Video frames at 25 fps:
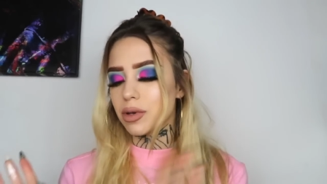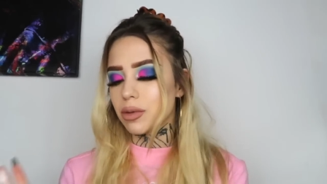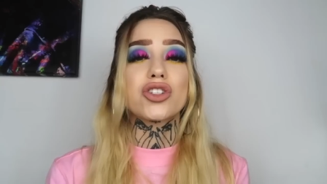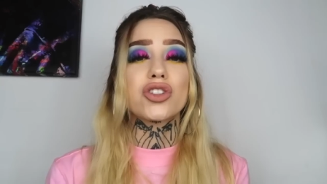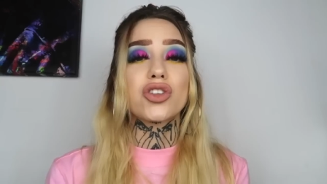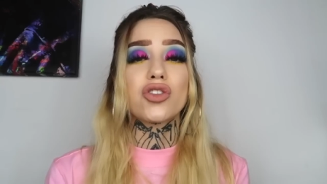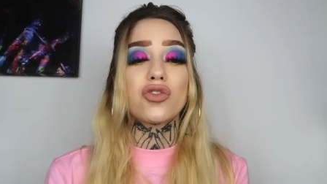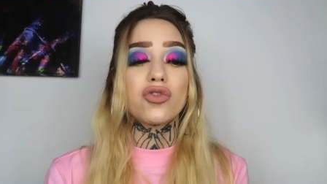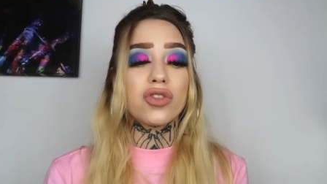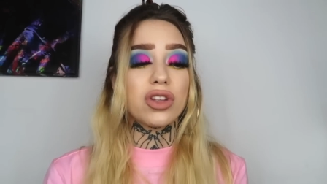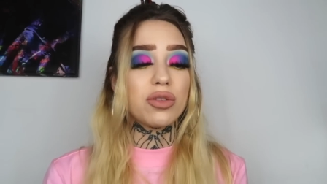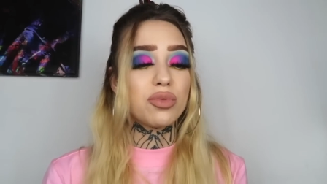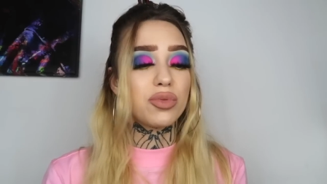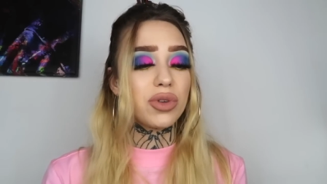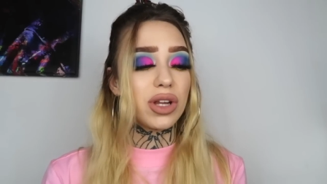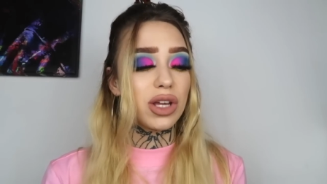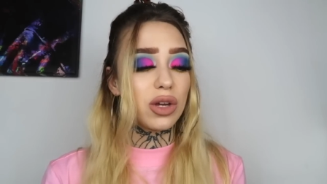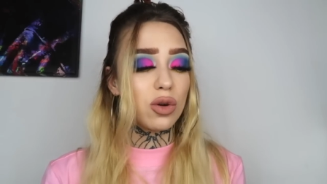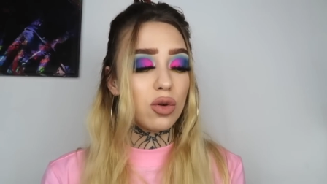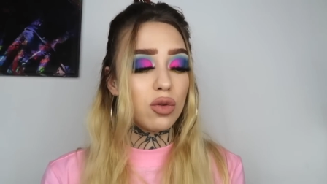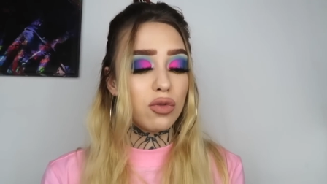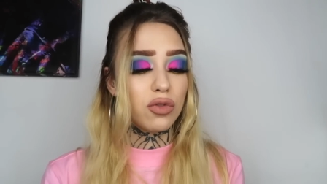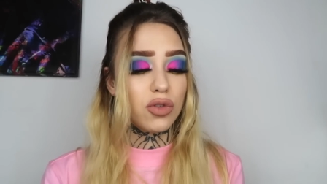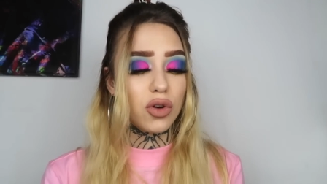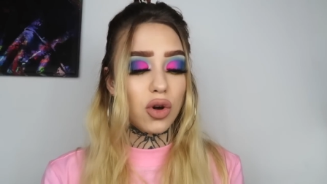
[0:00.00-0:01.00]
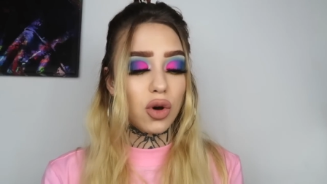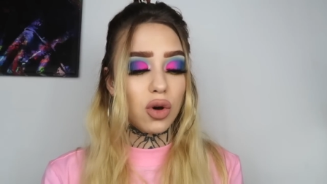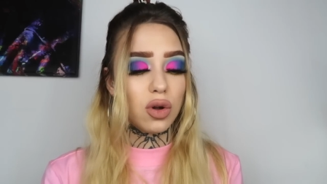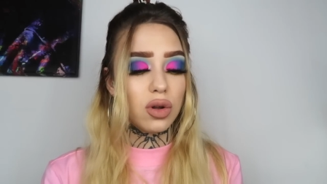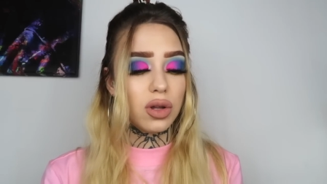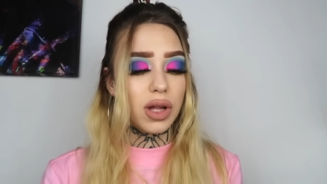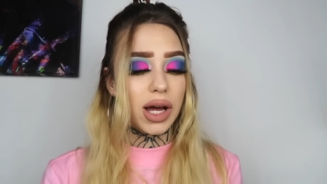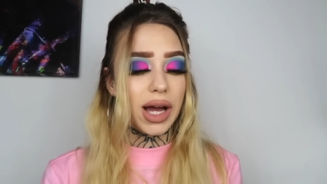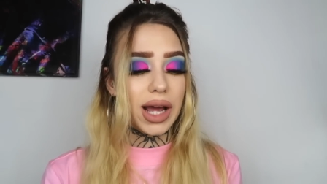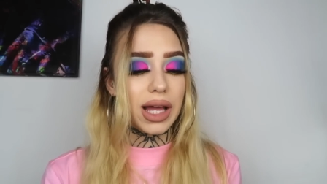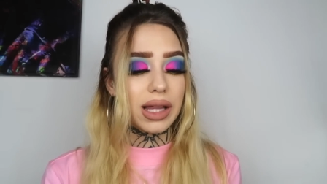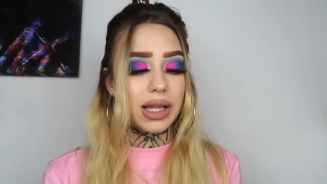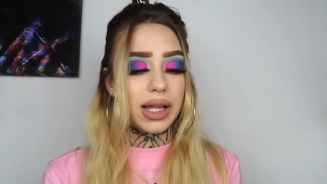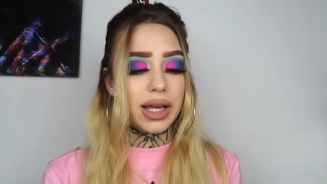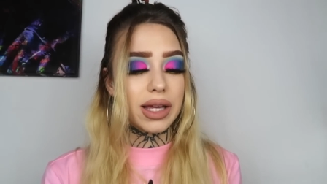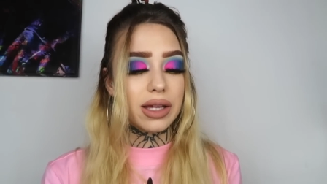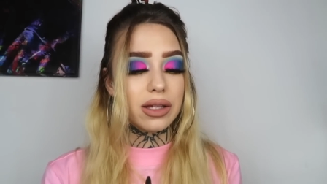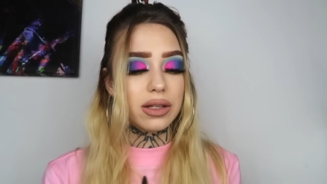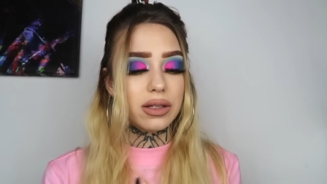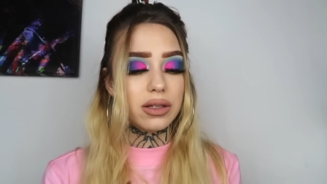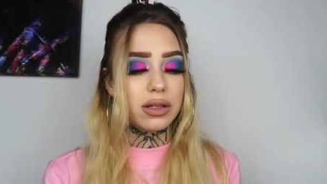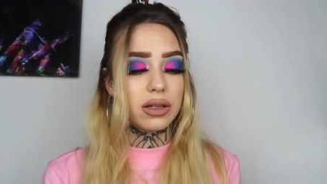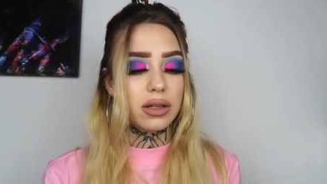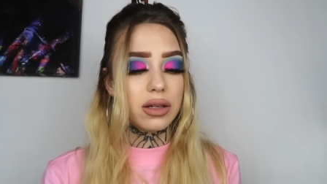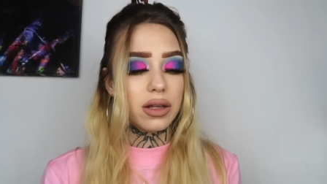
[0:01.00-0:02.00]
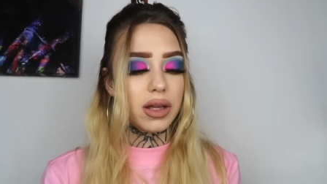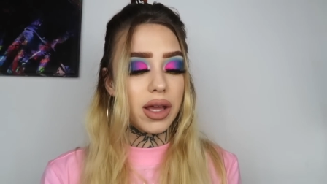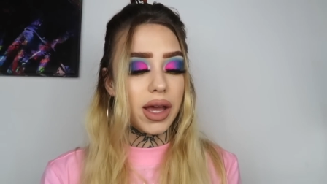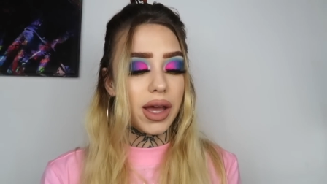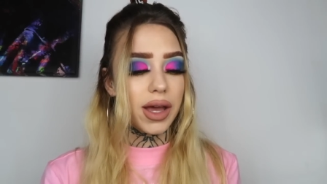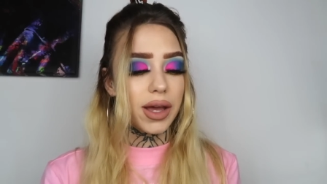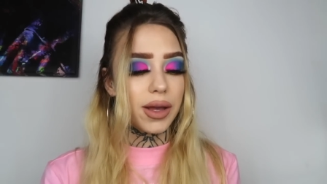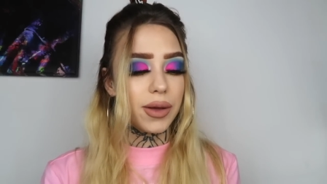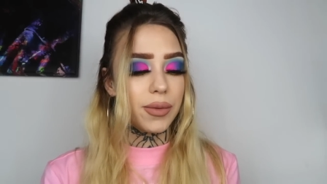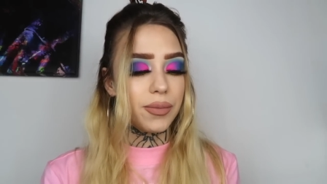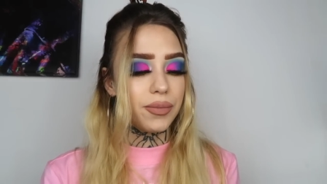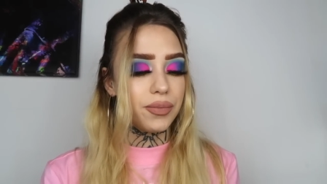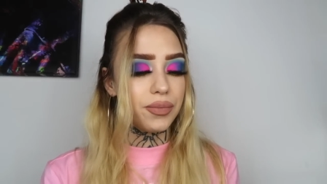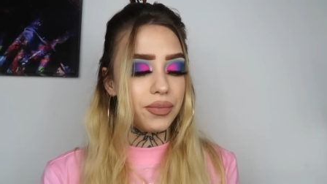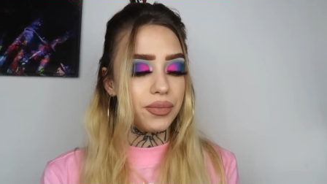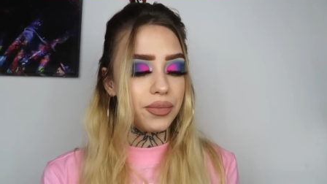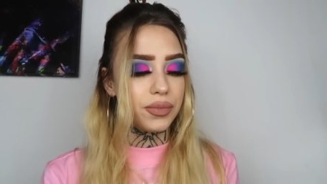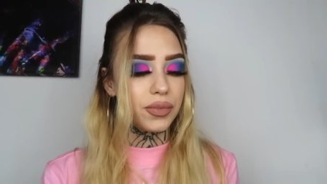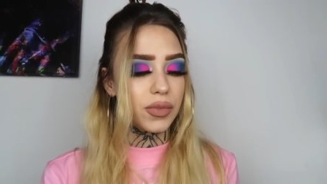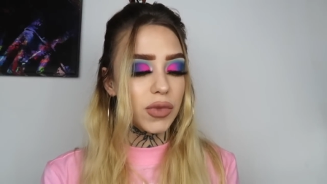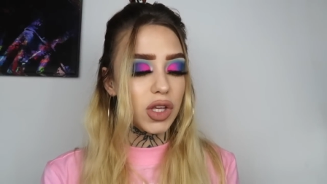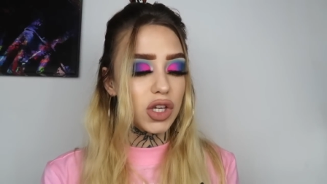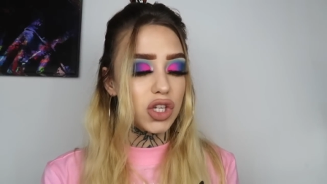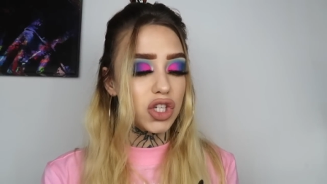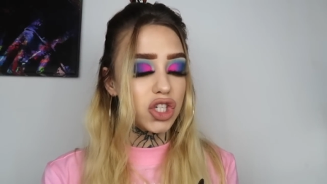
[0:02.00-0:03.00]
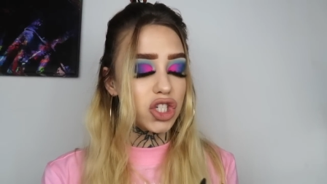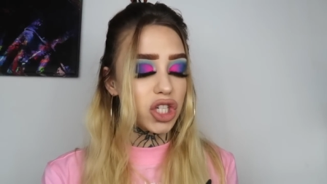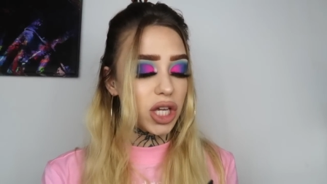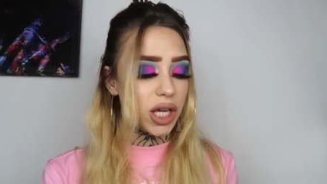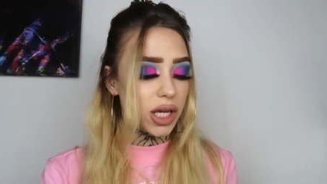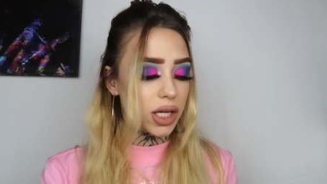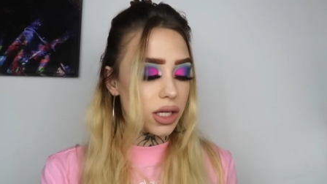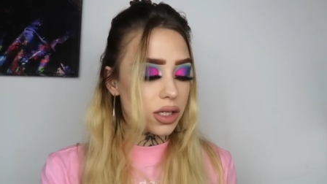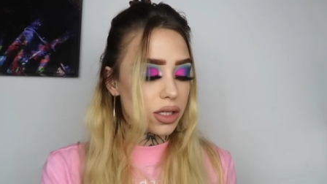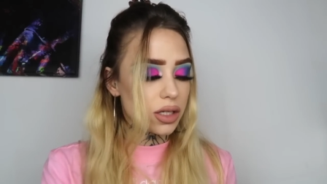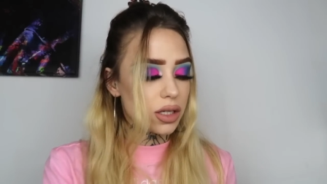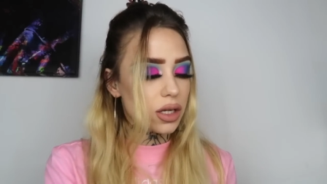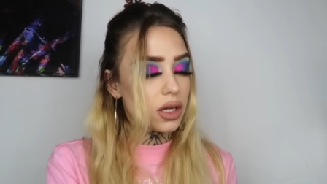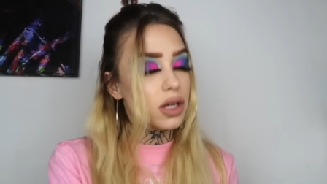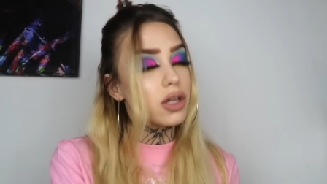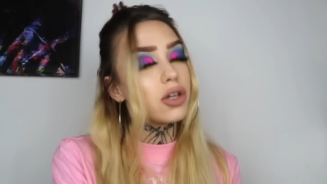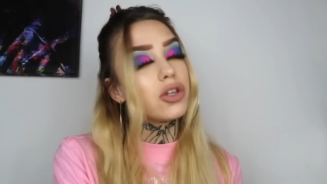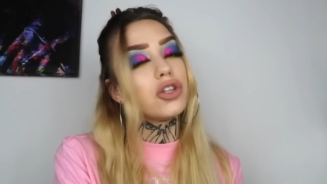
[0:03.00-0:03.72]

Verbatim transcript: It's just a really pretty overall highlighting um, shade.